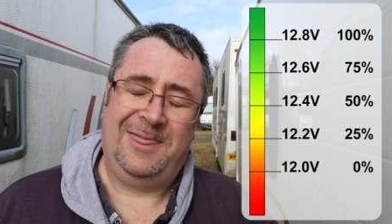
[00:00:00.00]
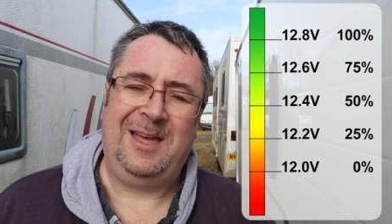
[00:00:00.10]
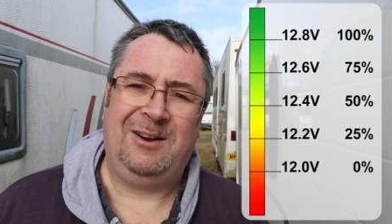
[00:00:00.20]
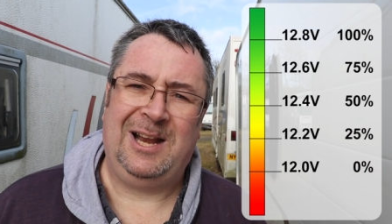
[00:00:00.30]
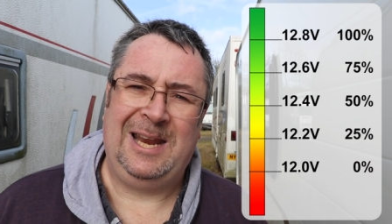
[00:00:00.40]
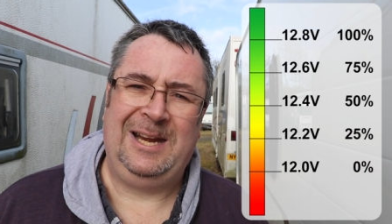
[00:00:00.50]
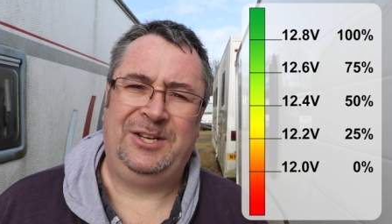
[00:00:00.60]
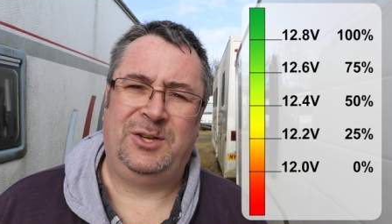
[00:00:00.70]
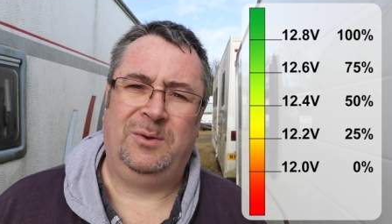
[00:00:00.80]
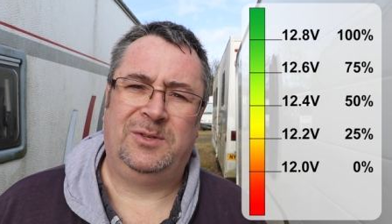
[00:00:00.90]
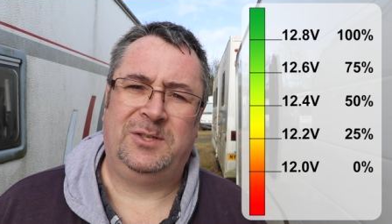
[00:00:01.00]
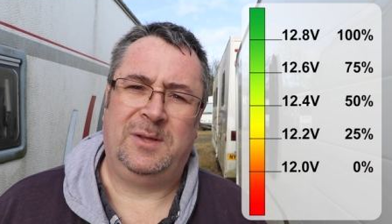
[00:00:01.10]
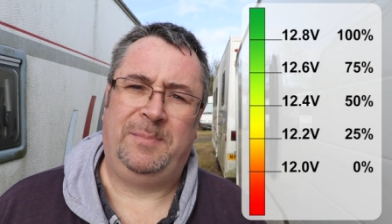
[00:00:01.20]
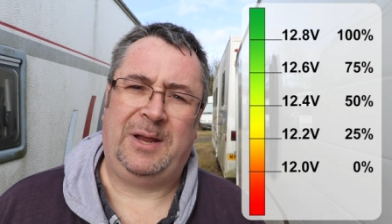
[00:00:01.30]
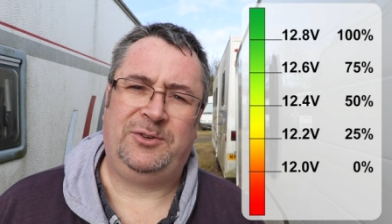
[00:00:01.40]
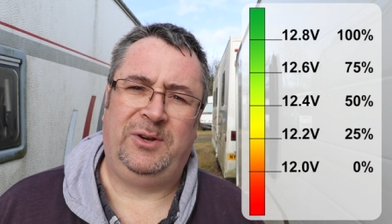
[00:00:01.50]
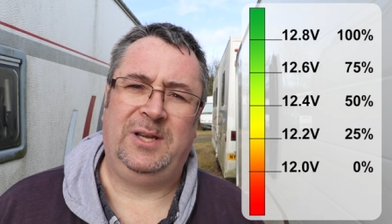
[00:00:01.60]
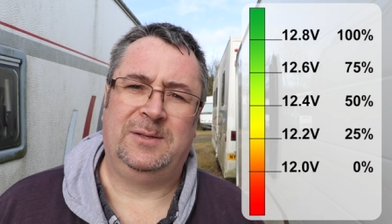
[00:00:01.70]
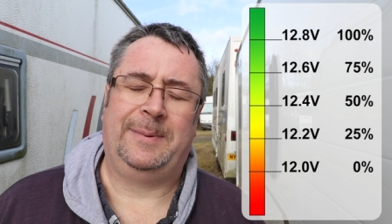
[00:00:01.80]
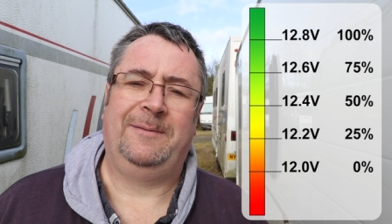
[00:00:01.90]
That clearly shows us the battery
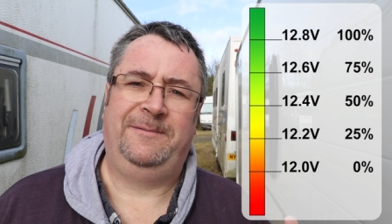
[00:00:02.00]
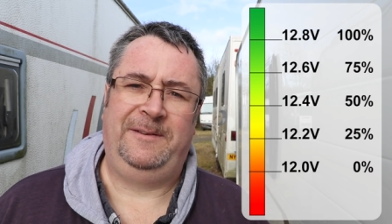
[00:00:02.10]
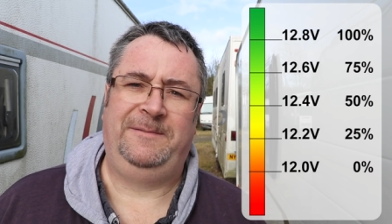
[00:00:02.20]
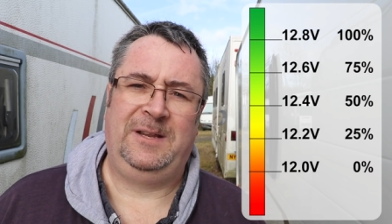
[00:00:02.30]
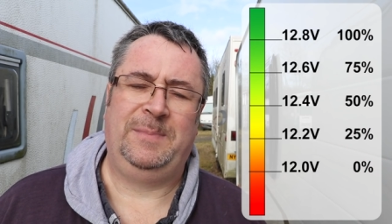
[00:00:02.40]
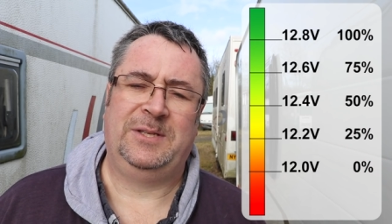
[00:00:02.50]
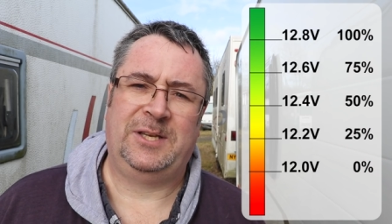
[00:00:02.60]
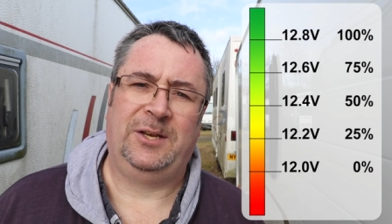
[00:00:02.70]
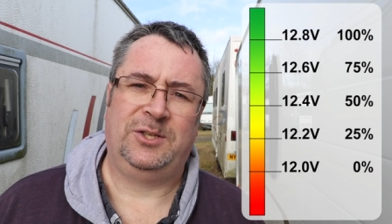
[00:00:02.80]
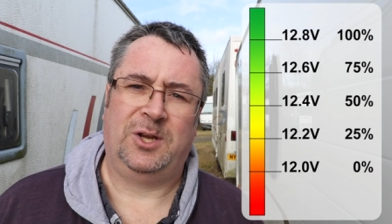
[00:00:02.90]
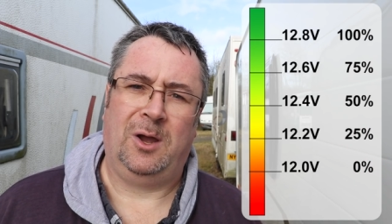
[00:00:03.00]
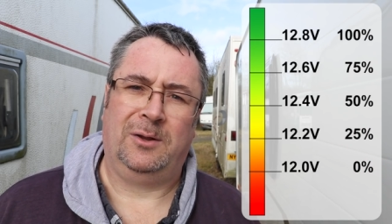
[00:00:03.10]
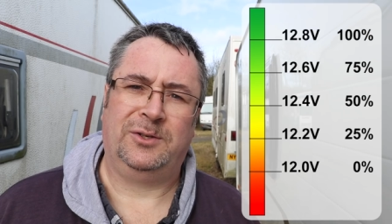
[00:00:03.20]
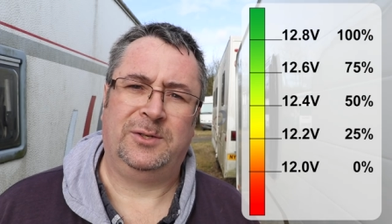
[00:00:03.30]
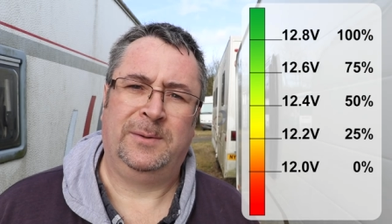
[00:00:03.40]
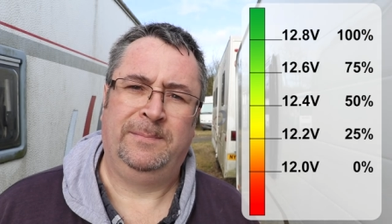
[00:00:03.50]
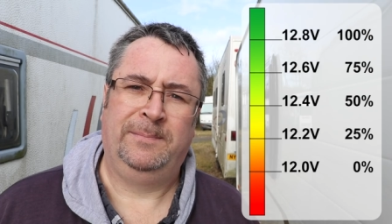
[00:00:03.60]
is about 50% charged.